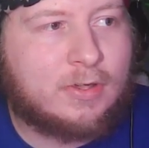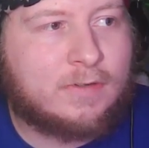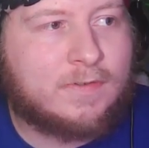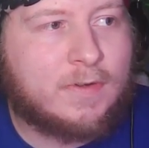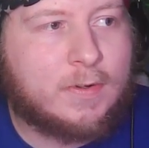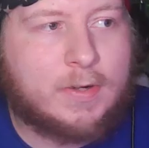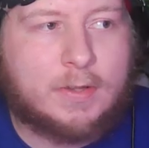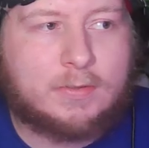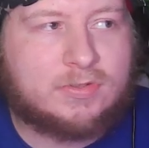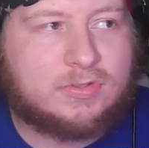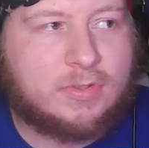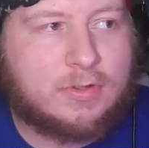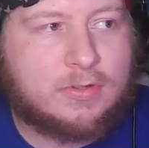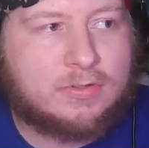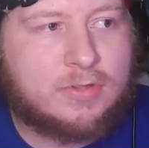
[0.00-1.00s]
photos, so
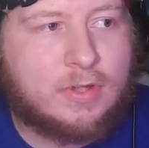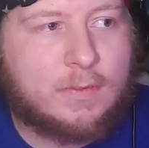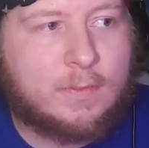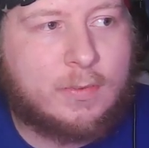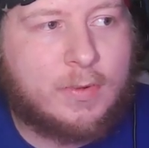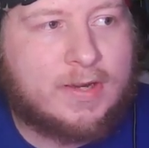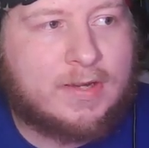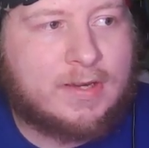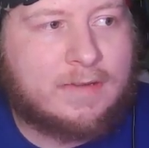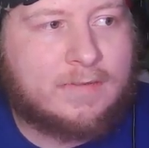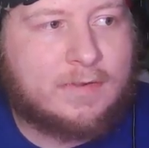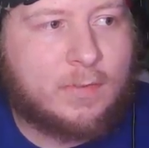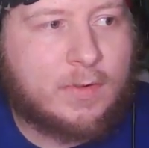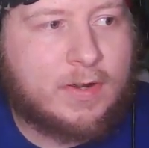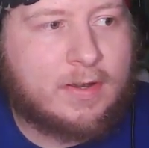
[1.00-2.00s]
there's no point in
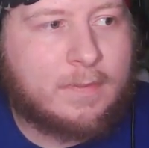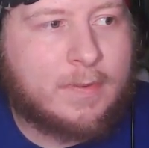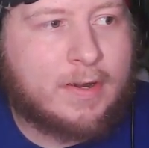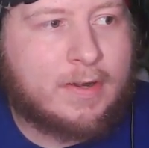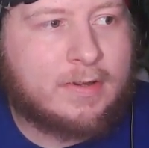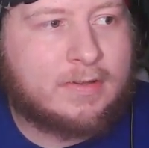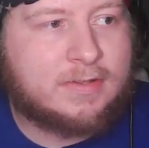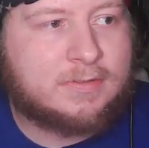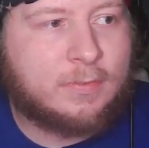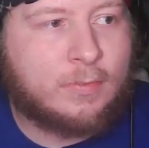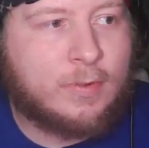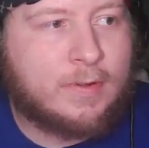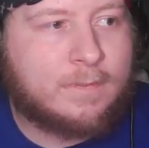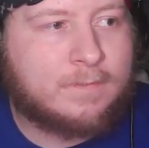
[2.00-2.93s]
even worrying about it at this point.